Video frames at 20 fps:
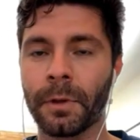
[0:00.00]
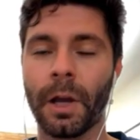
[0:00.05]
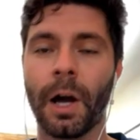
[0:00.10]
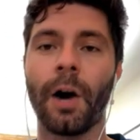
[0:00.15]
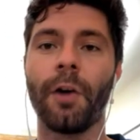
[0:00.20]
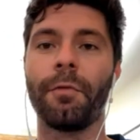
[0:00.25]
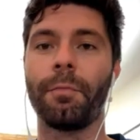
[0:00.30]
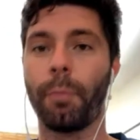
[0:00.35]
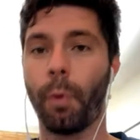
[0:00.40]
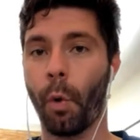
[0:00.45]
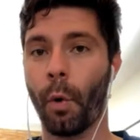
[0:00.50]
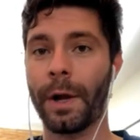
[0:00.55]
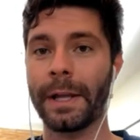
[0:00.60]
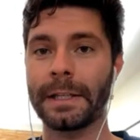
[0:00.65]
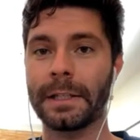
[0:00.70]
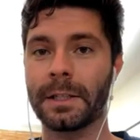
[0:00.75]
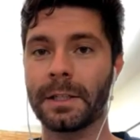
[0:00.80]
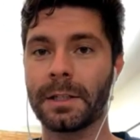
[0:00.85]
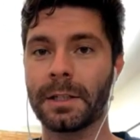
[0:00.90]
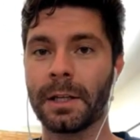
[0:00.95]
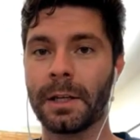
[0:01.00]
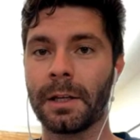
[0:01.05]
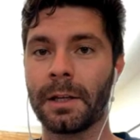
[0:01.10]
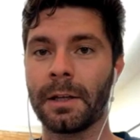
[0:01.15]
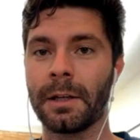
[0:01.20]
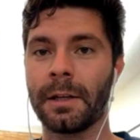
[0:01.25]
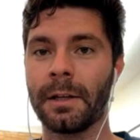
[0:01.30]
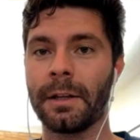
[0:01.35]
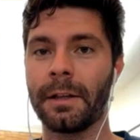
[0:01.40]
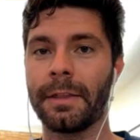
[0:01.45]
of points
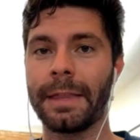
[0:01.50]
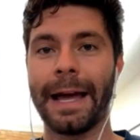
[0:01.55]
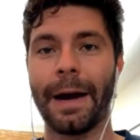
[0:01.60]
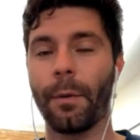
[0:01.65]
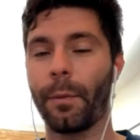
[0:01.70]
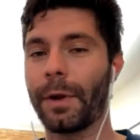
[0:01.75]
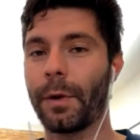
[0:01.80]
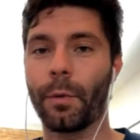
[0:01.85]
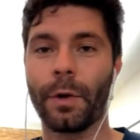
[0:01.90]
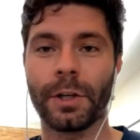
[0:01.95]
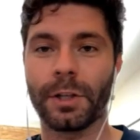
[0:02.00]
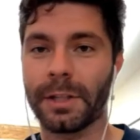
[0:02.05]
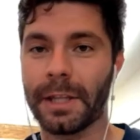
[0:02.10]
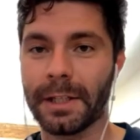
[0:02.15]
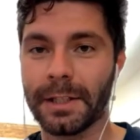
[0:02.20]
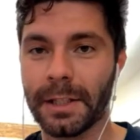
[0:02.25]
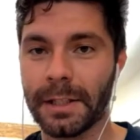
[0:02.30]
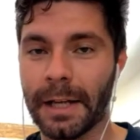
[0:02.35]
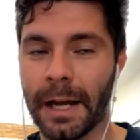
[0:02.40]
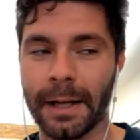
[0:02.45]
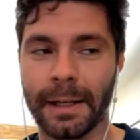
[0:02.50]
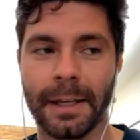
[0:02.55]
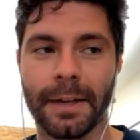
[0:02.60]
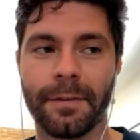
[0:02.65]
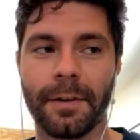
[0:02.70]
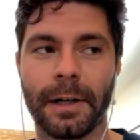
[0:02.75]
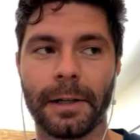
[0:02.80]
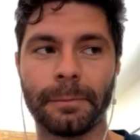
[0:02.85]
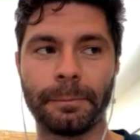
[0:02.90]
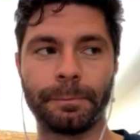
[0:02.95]
that we wish they did not
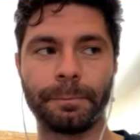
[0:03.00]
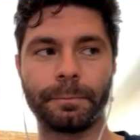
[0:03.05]
give up.